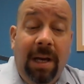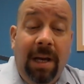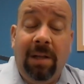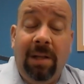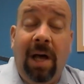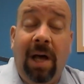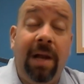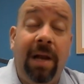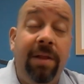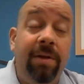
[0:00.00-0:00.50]
A
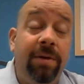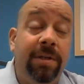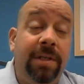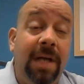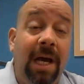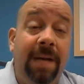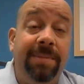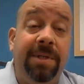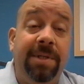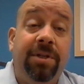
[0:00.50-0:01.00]
lot of those
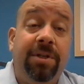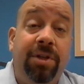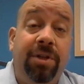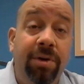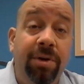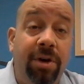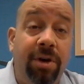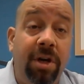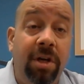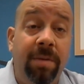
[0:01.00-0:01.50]
times it's
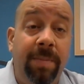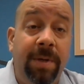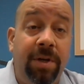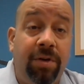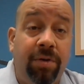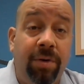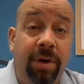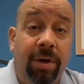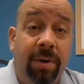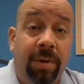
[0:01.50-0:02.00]
too good to be
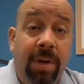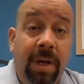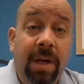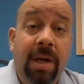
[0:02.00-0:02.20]
true.